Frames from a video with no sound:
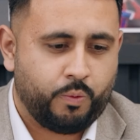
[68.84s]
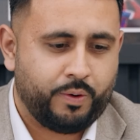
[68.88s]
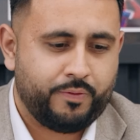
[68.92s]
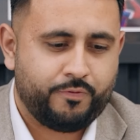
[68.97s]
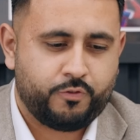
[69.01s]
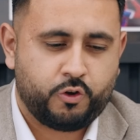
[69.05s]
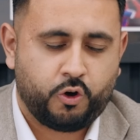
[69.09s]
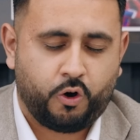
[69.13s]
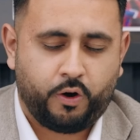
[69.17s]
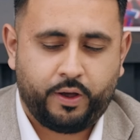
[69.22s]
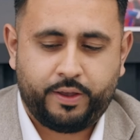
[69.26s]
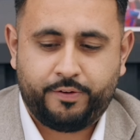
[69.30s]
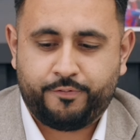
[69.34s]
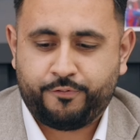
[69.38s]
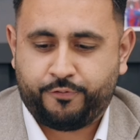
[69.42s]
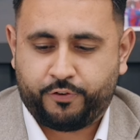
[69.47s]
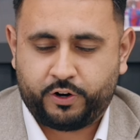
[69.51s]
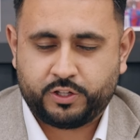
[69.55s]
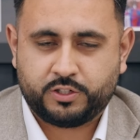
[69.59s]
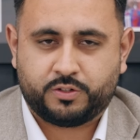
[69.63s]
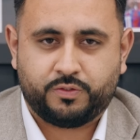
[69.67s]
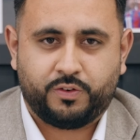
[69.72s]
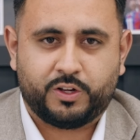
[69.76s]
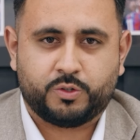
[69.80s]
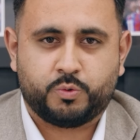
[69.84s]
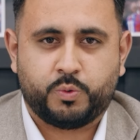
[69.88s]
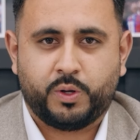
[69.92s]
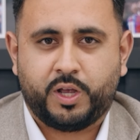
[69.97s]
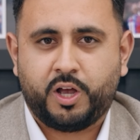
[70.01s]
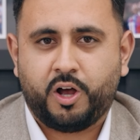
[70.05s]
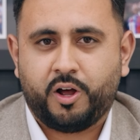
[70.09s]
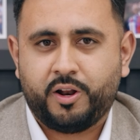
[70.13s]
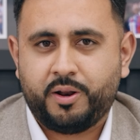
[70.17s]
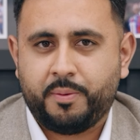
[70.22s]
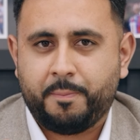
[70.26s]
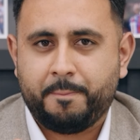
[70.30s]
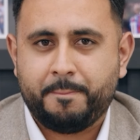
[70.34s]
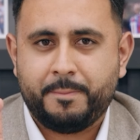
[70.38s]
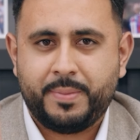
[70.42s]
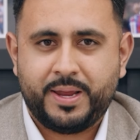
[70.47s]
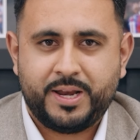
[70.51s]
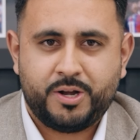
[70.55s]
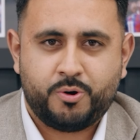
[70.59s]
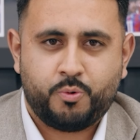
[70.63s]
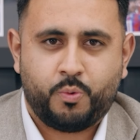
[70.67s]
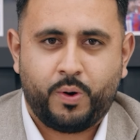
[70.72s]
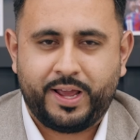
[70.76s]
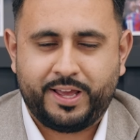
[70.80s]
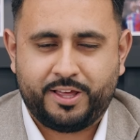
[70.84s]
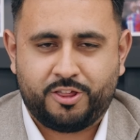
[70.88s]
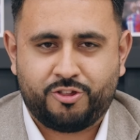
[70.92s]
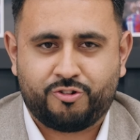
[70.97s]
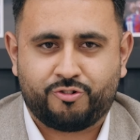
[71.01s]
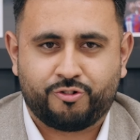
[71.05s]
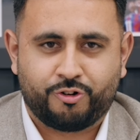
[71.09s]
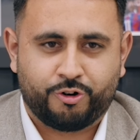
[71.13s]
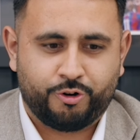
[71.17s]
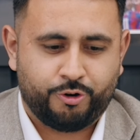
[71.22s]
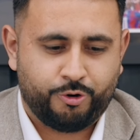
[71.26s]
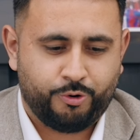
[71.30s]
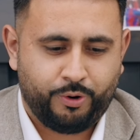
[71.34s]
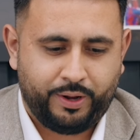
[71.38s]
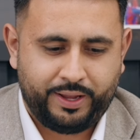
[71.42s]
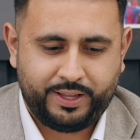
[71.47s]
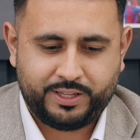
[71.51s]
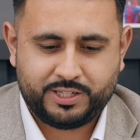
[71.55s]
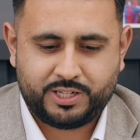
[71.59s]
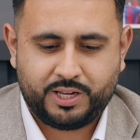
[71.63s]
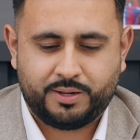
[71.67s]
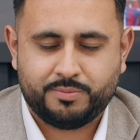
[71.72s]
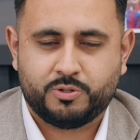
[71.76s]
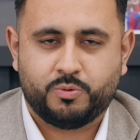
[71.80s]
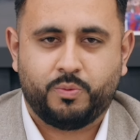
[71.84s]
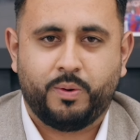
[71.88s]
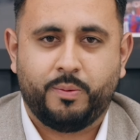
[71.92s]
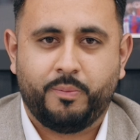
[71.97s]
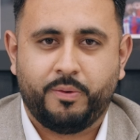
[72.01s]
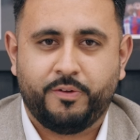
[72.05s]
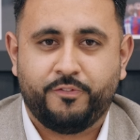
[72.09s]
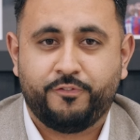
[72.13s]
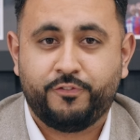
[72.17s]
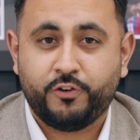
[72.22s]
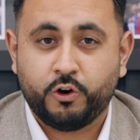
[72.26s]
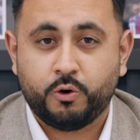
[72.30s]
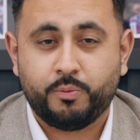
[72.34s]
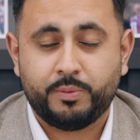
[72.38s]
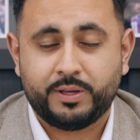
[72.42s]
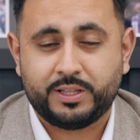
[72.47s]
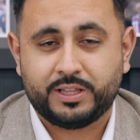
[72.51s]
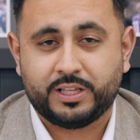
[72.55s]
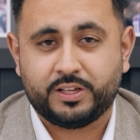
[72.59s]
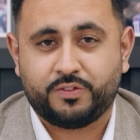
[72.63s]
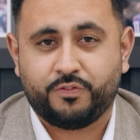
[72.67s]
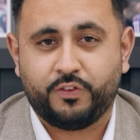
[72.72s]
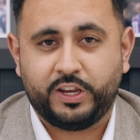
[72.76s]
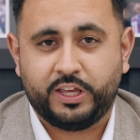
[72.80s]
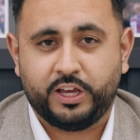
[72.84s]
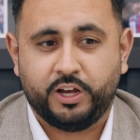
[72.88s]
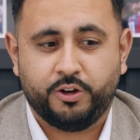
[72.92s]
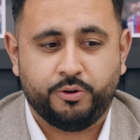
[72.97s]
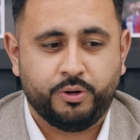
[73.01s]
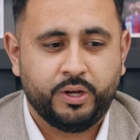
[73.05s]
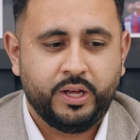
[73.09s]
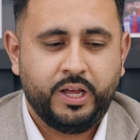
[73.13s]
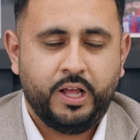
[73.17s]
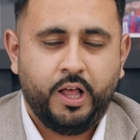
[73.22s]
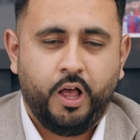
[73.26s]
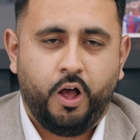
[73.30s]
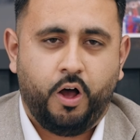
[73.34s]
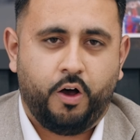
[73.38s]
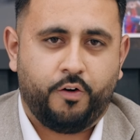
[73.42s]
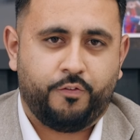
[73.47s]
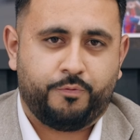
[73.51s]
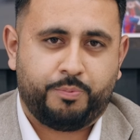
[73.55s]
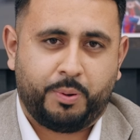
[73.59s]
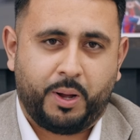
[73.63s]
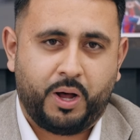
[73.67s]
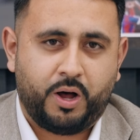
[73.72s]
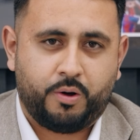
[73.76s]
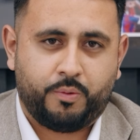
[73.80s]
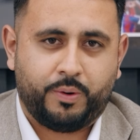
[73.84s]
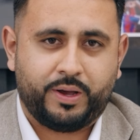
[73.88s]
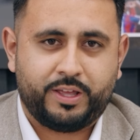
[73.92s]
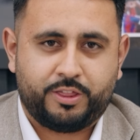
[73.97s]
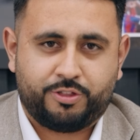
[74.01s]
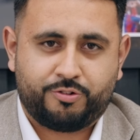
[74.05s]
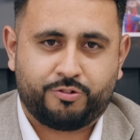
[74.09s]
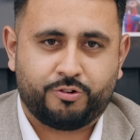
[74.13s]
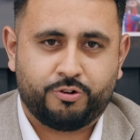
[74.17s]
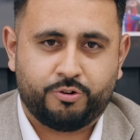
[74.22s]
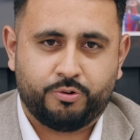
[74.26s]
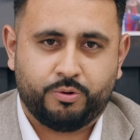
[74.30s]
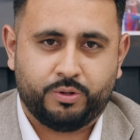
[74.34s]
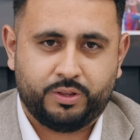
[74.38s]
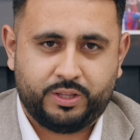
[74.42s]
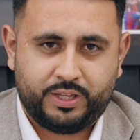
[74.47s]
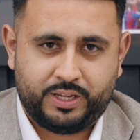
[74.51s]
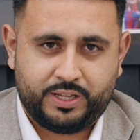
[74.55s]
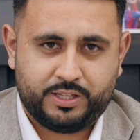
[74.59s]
we've got in front of us, we're kind of midway through in terms of when we're filming this video of partway through the